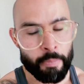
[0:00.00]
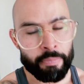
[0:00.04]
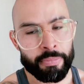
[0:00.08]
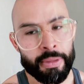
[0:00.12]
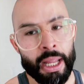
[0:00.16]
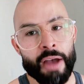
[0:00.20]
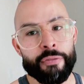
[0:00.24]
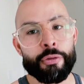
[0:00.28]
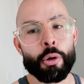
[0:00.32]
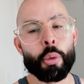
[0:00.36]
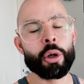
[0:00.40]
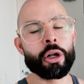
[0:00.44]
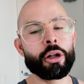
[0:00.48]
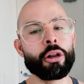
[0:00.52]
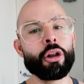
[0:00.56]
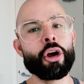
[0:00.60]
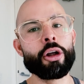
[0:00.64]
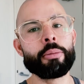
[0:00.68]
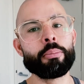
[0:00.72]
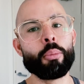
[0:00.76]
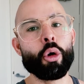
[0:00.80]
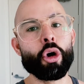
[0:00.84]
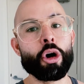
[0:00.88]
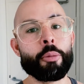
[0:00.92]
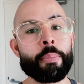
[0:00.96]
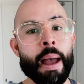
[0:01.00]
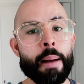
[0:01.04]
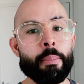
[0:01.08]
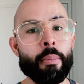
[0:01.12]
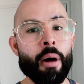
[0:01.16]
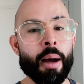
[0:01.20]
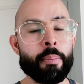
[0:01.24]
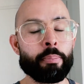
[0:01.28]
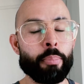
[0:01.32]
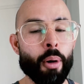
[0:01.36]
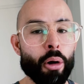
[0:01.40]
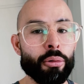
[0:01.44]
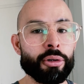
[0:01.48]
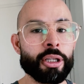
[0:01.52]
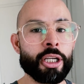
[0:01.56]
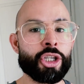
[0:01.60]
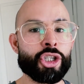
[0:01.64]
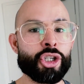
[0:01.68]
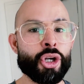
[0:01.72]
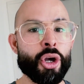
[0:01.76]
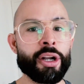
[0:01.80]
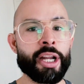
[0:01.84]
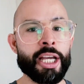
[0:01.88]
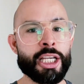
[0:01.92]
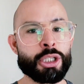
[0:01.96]
Now, if you want to learn more about my balding
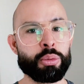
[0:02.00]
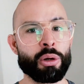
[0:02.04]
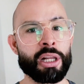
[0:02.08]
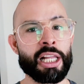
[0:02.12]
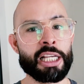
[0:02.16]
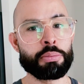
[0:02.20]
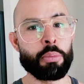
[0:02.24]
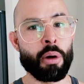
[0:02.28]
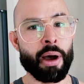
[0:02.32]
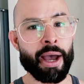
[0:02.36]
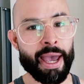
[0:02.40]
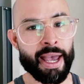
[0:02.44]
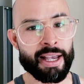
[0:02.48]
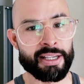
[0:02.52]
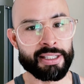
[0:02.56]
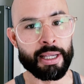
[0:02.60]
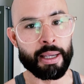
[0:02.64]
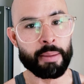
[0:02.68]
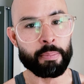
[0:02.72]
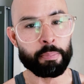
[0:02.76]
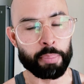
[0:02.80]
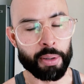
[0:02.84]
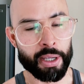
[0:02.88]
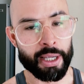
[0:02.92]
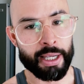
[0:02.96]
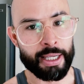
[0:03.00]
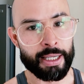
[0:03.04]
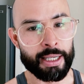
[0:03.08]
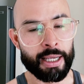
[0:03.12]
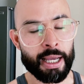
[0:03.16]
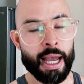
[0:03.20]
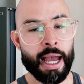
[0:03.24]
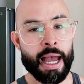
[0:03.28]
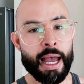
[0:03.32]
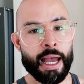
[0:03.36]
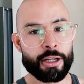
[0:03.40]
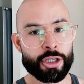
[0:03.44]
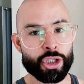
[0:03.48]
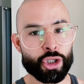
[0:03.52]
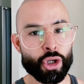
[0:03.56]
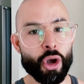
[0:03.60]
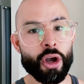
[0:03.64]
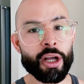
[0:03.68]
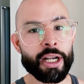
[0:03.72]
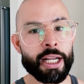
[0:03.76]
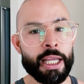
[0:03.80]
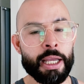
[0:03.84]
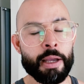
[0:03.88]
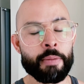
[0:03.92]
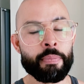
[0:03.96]
journey as well as my SMP
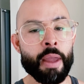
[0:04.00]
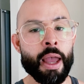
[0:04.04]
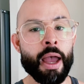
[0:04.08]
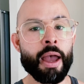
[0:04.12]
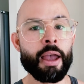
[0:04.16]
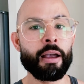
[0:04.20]
journey,